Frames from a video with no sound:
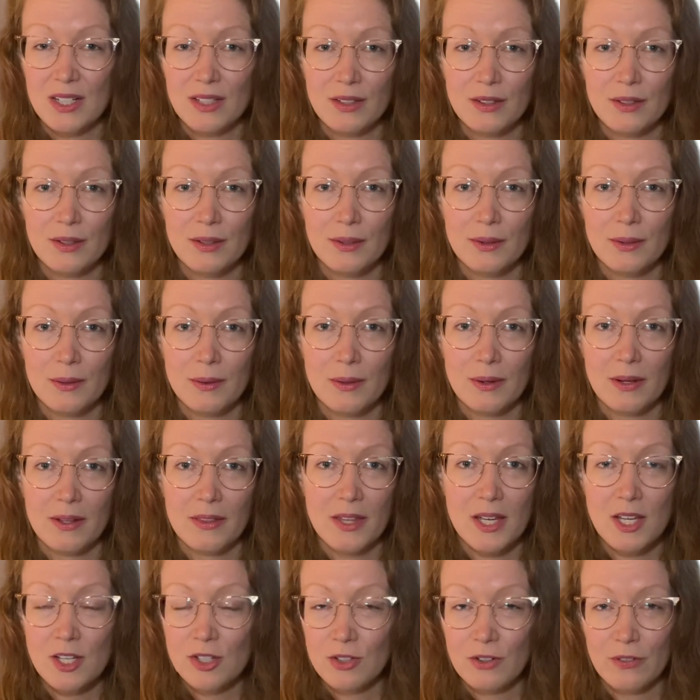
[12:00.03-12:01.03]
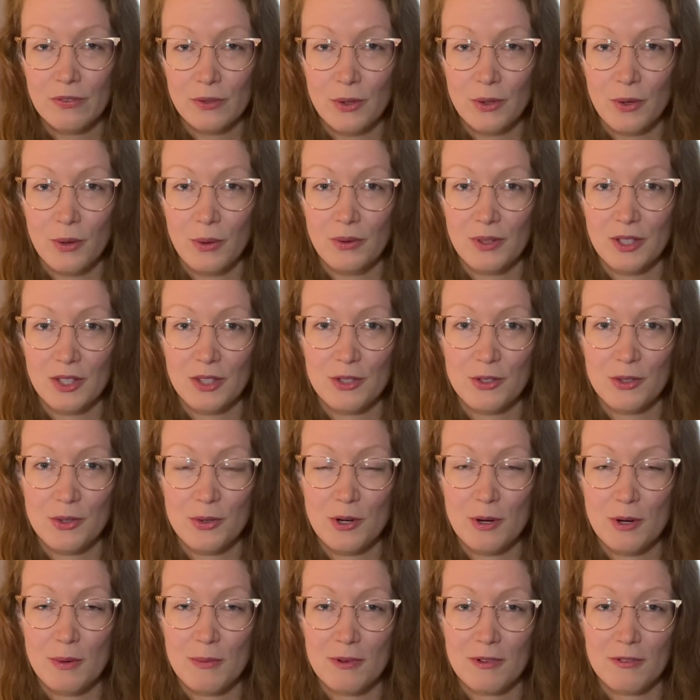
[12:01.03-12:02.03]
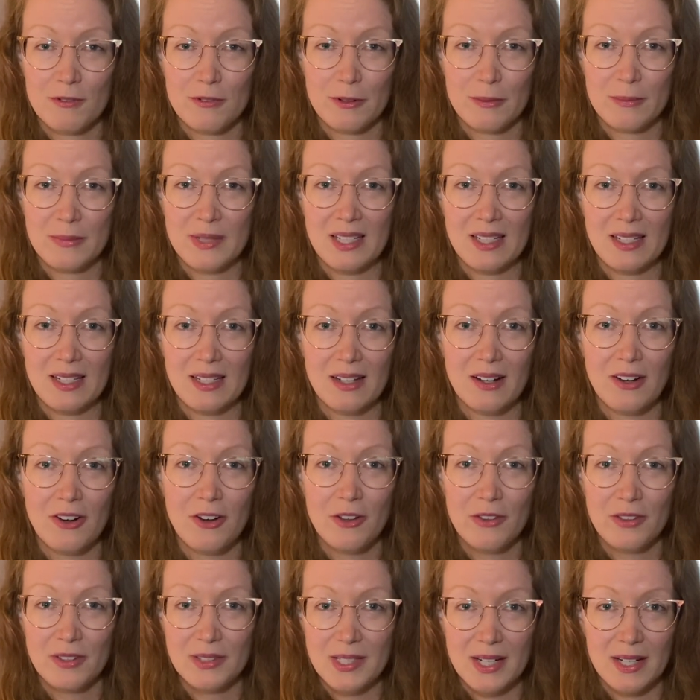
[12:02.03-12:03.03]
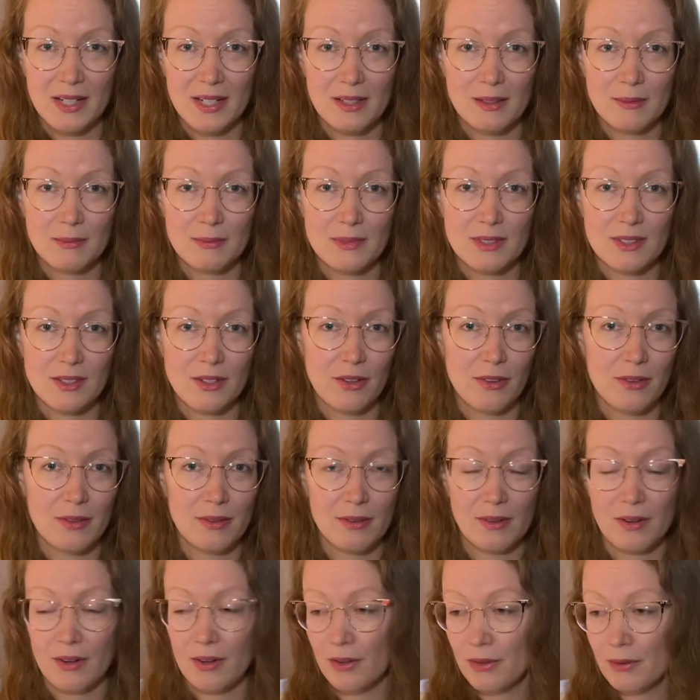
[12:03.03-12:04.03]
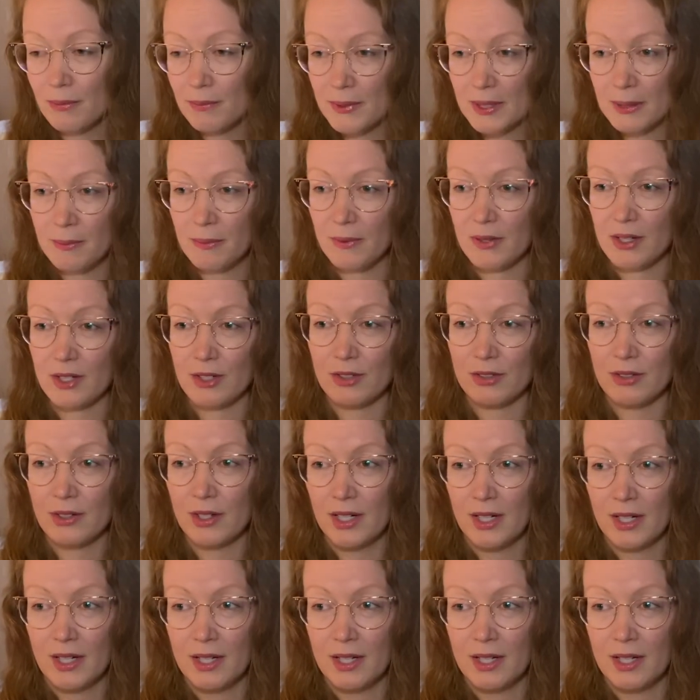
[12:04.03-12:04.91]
you. Thank you for holding the door open for me all the times, all the people that are,